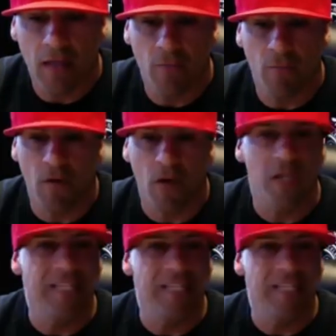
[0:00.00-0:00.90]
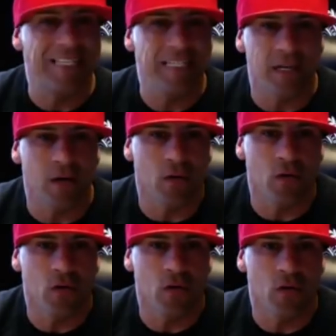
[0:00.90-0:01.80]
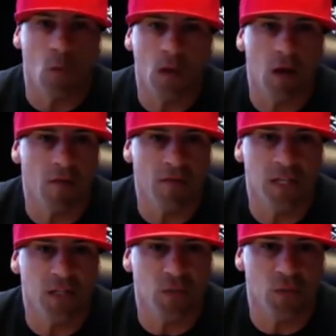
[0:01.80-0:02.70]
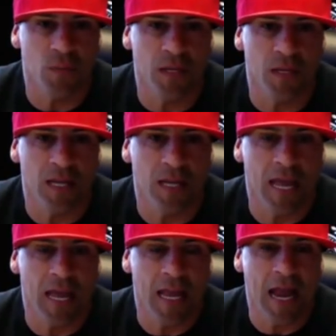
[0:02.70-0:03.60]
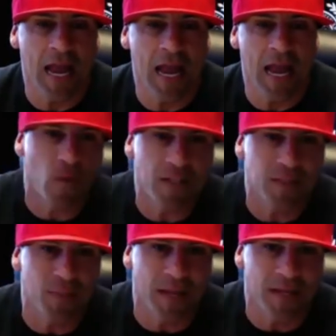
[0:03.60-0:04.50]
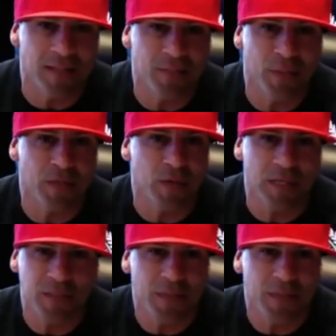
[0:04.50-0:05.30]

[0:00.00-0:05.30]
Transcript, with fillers: very detailed. You're having a one-on-one conversation with me. And I, I don't go off of resumes because